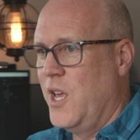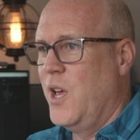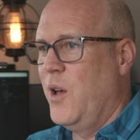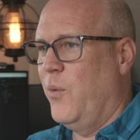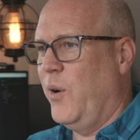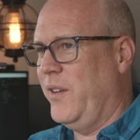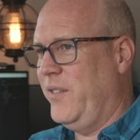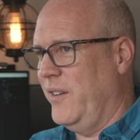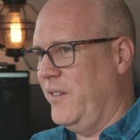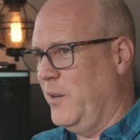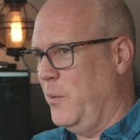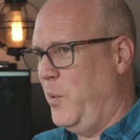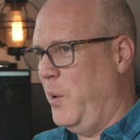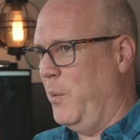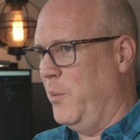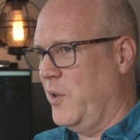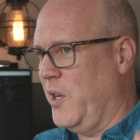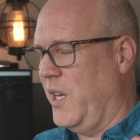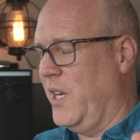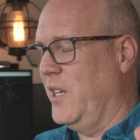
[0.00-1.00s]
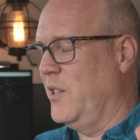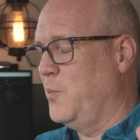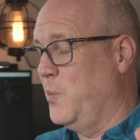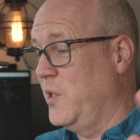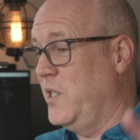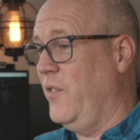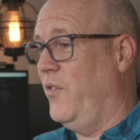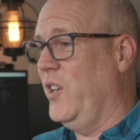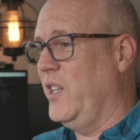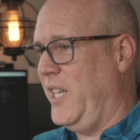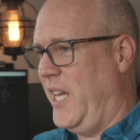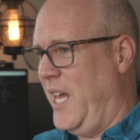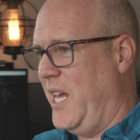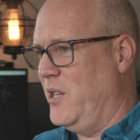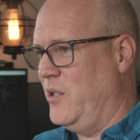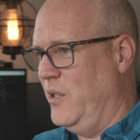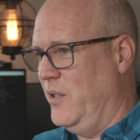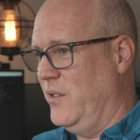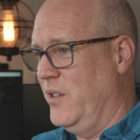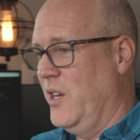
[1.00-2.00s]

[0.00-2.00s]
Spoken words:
When I say some people, I'm talking specifically agents.